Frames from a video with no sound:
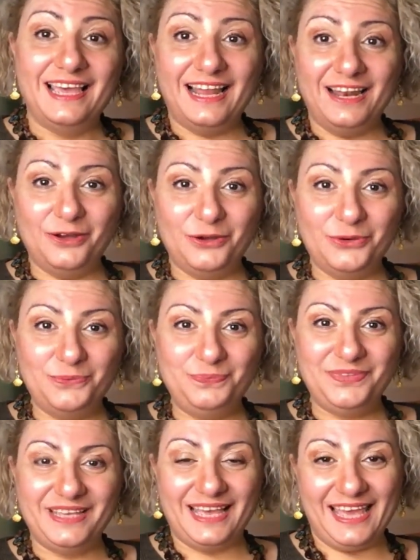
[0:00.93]
Hello,
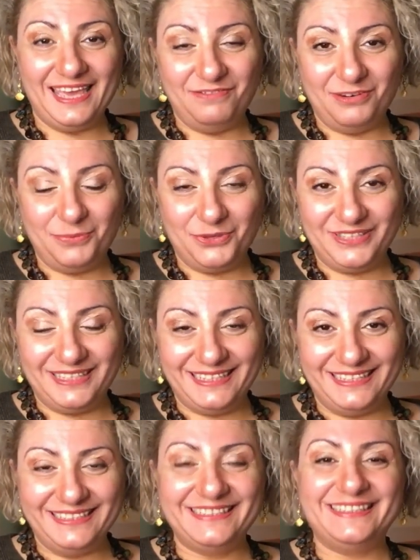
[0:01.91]
hi
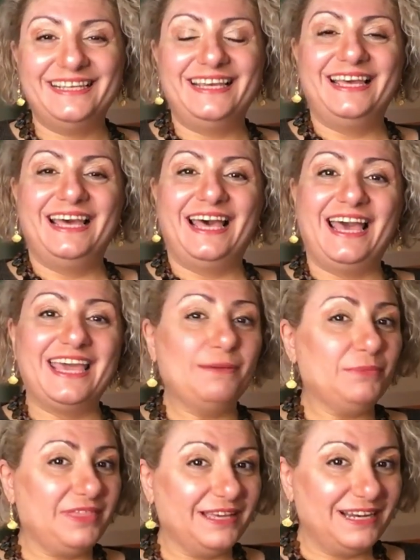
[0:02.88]
everybody. I
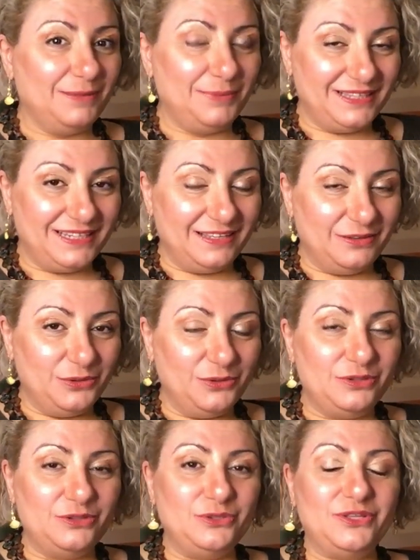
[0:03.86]
am Thekla
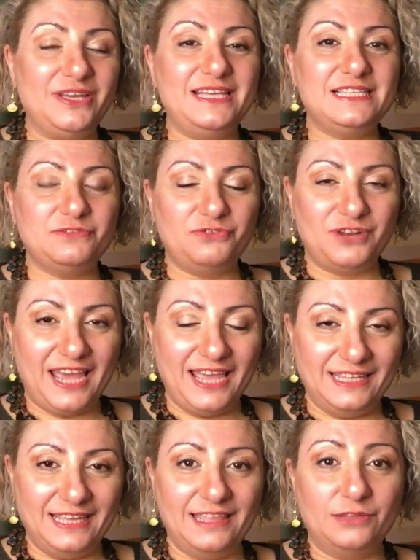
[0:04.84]
Petridou. Today it's
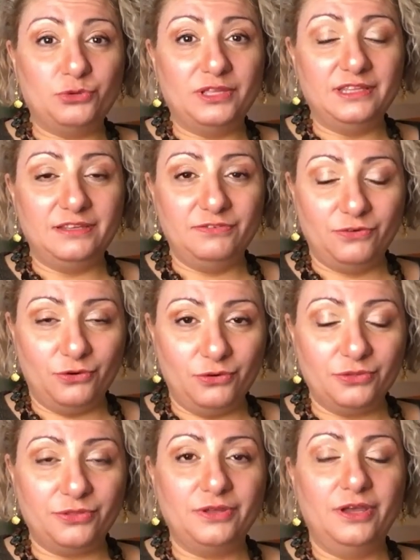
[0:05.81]
Friday the
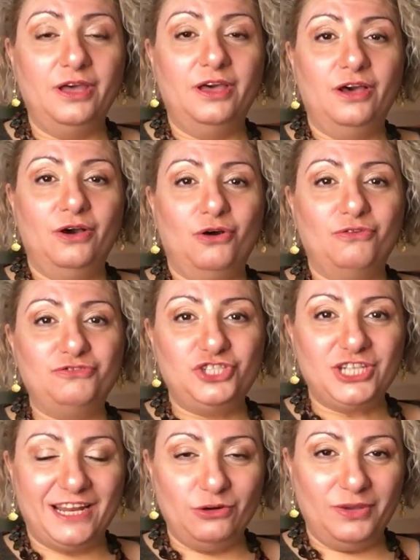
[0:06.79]
twenty-fourth of
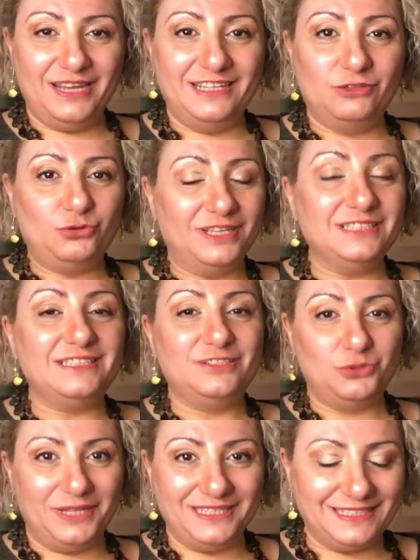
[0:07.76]
January twenty
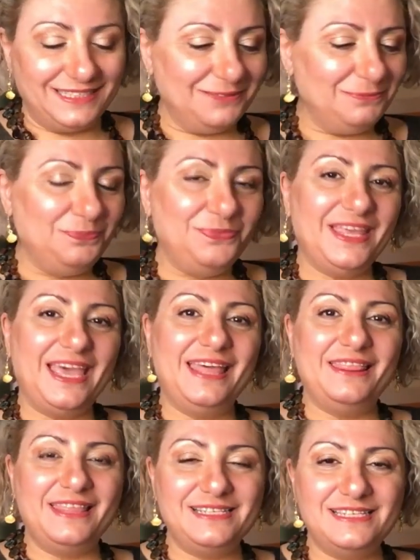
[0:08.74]
twenty
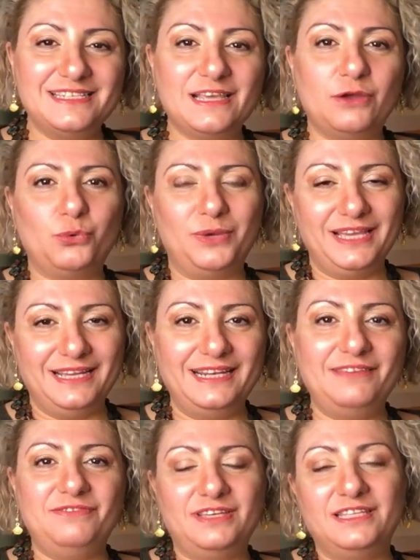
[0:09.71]
and this is our
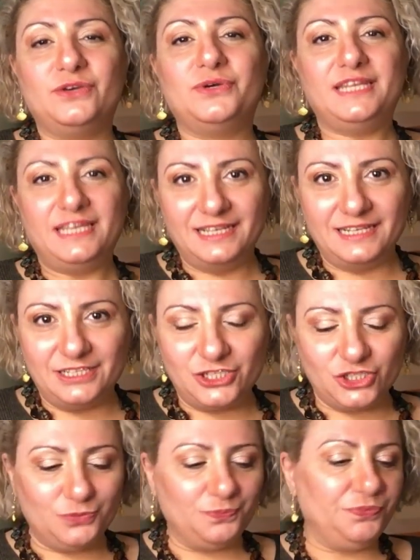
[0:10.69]
weekly video in
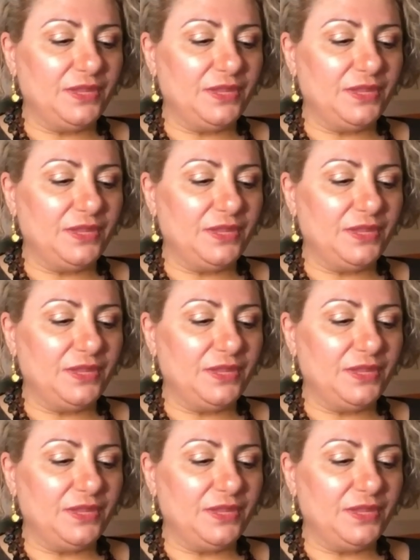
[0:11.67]
English.